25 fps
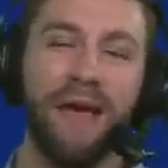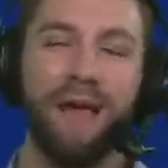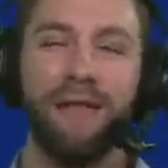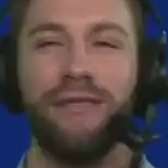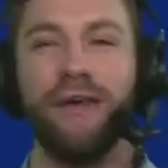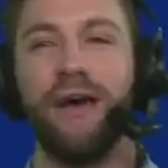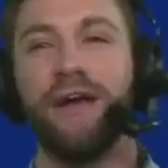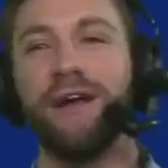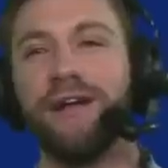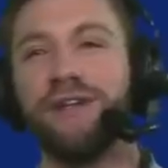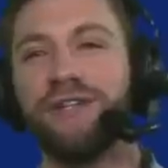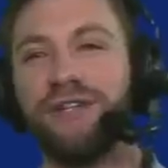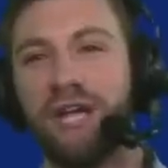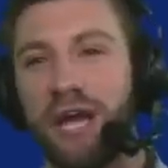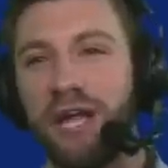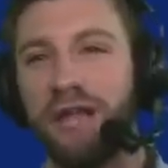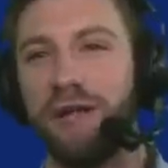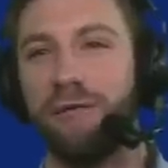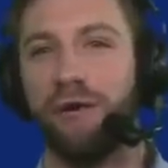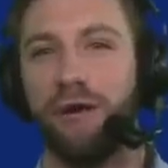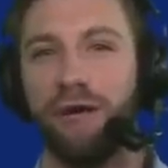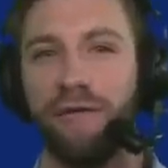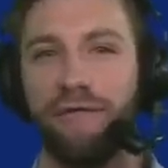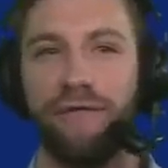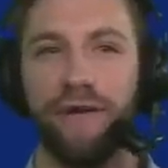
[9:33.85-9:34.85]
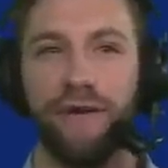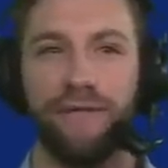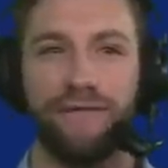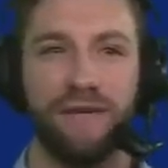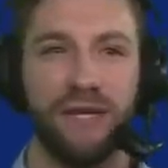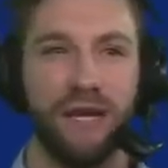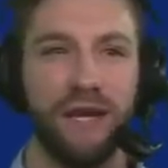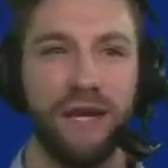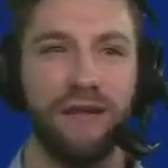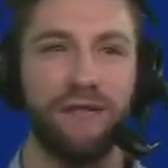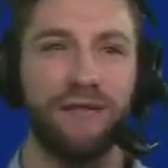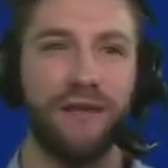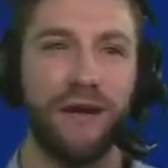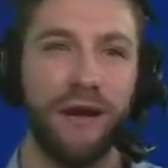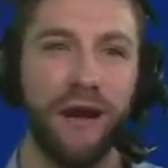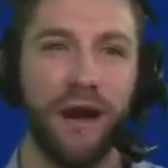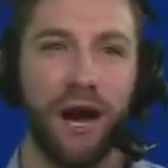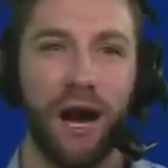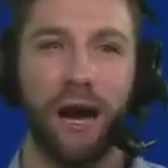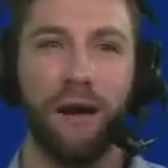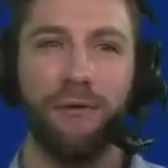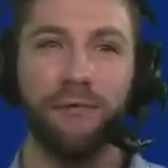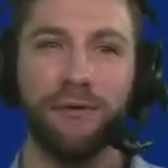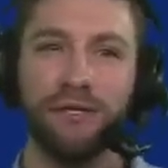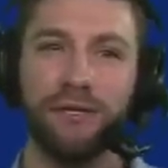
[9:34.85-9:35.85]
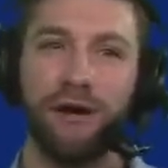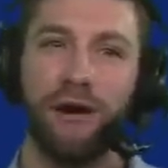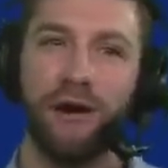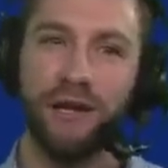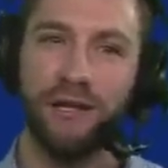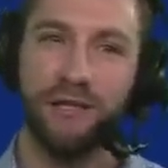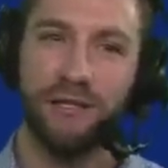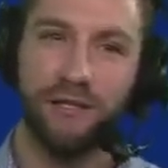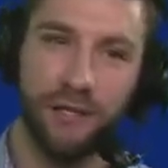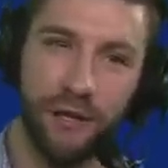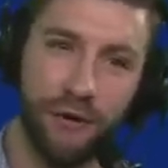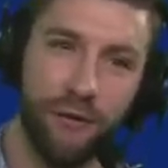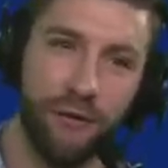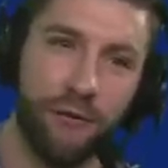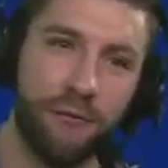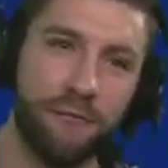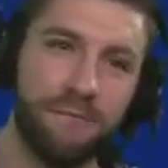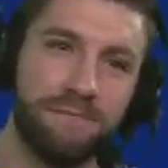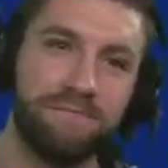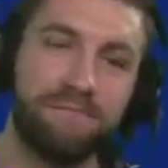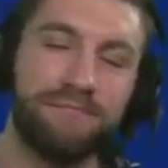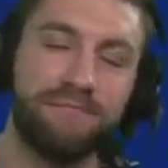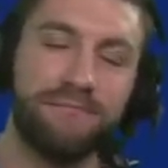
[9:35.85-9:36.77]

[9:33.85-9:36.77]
Then on January 15th, I was on it too,